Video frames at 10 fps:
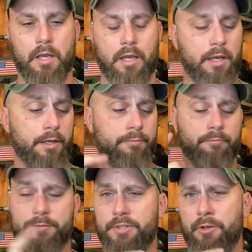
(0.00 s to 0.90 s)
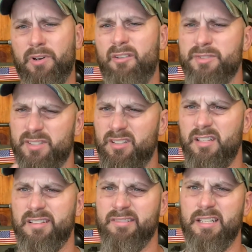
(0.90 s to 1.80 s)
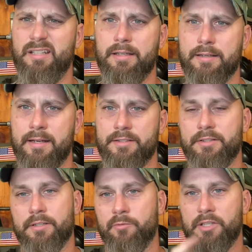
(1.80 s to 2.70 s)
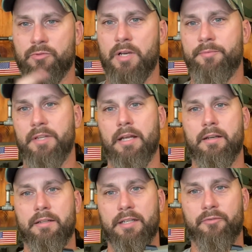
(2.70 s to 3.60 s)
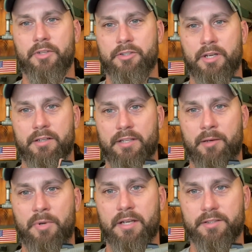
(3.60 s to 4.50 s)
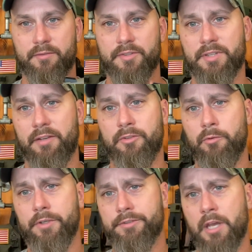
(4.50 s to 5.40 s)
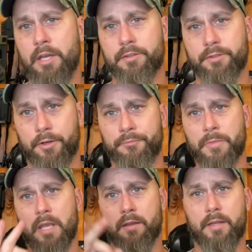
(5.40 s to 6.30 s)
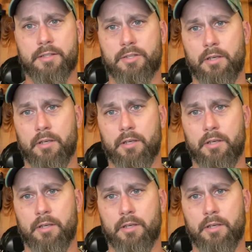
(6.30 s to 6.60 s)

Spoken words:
So I was a little like, that kind of sucks. When I swapped it out, it definitely changed how positive the safety was. So that's